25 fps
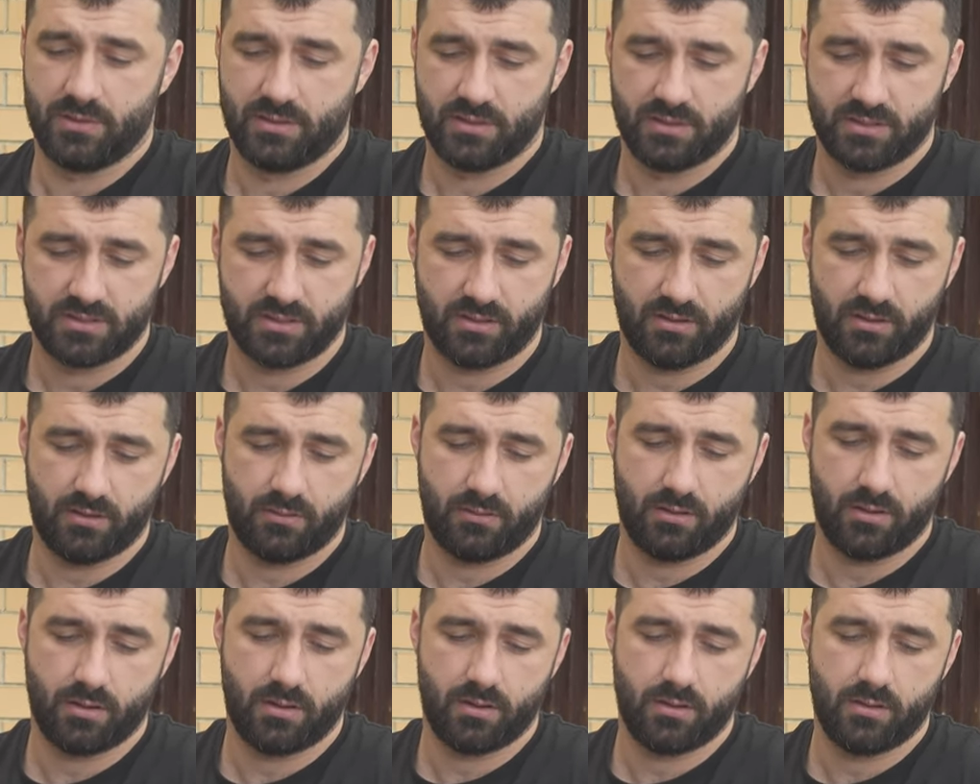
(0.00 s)
So
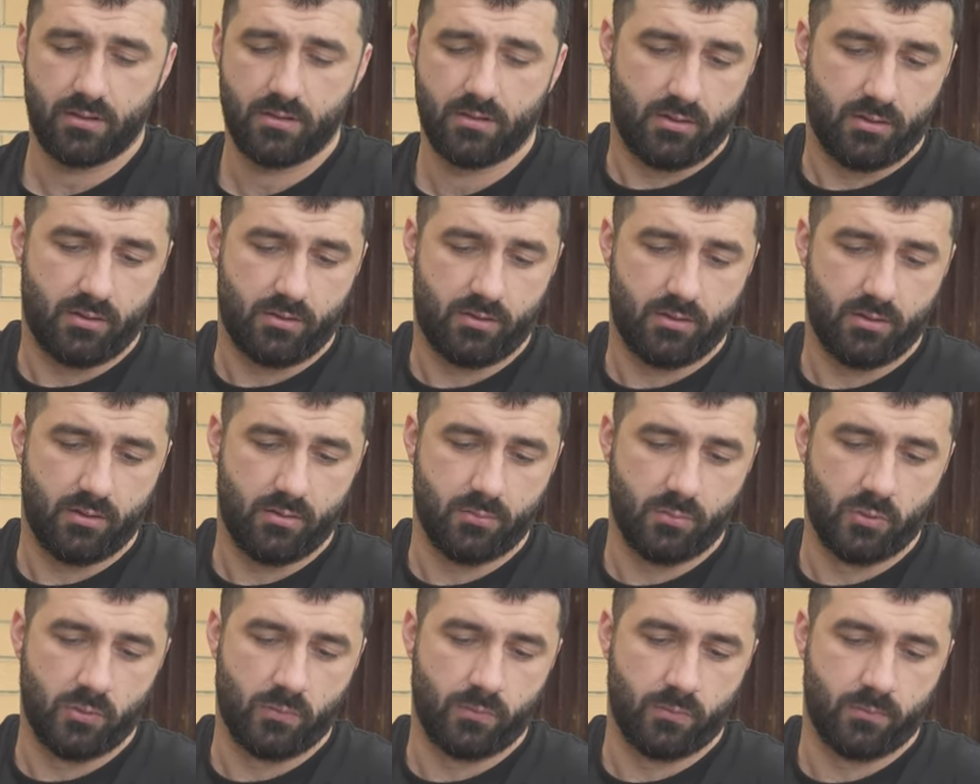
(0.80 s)
they're a
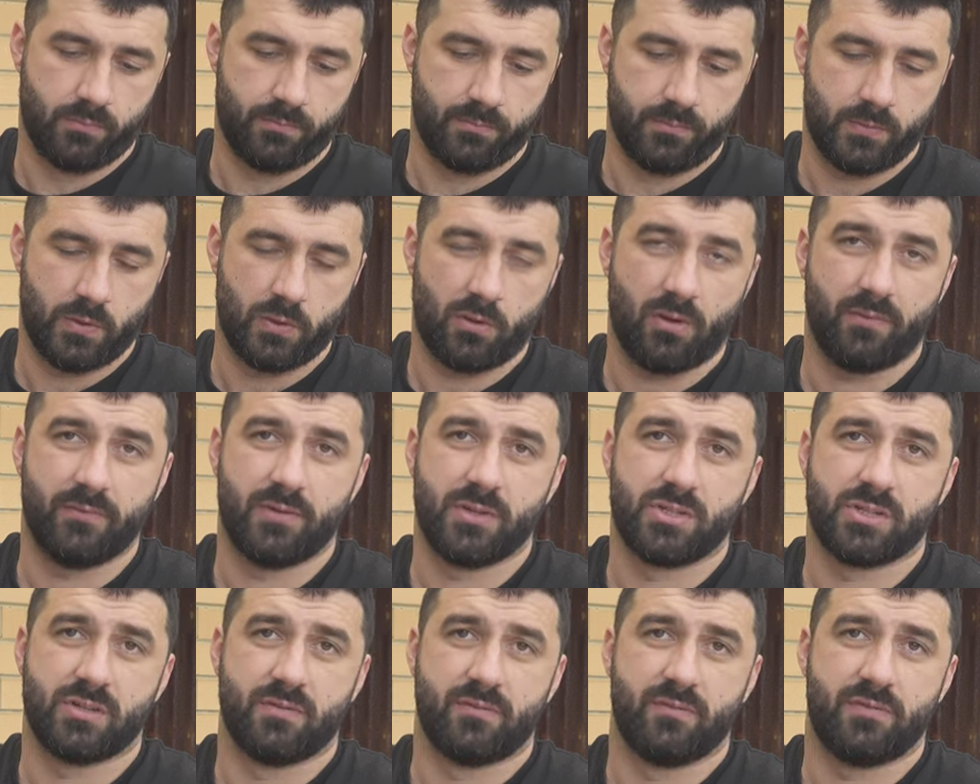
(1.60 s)
thermal night
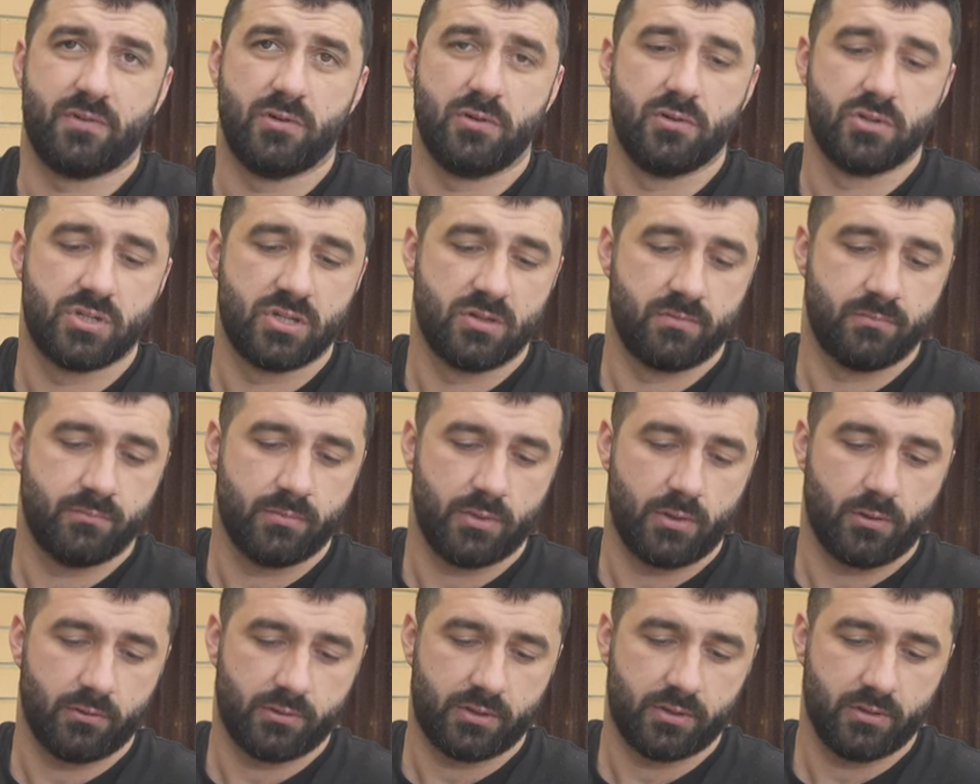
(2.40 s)
vision fusion
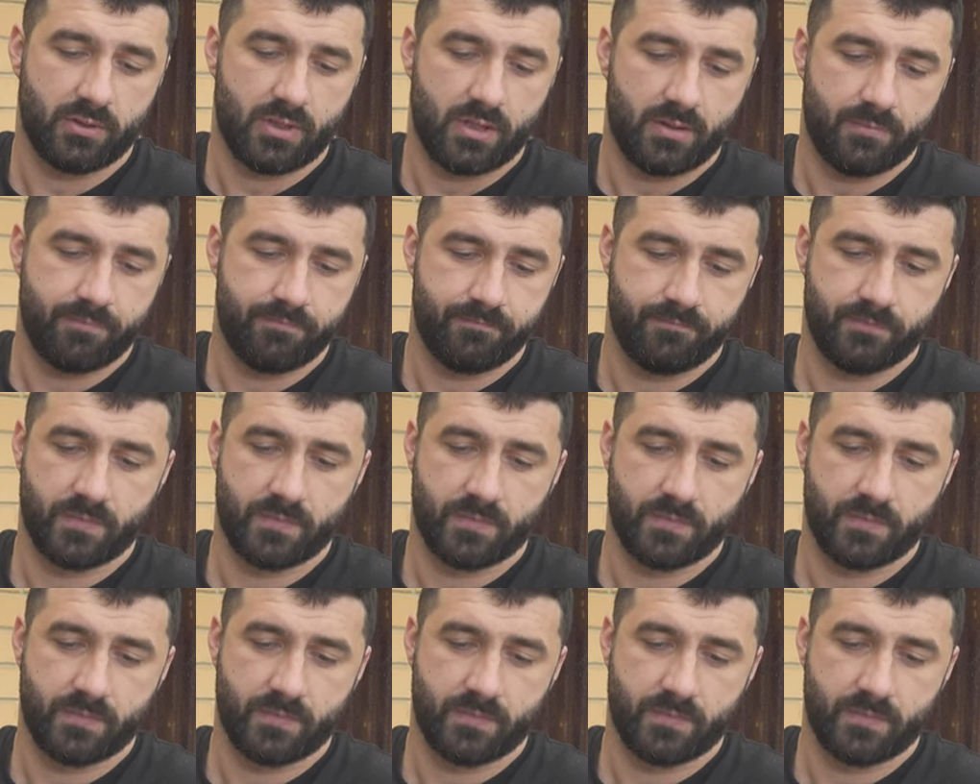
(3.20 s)
binocular.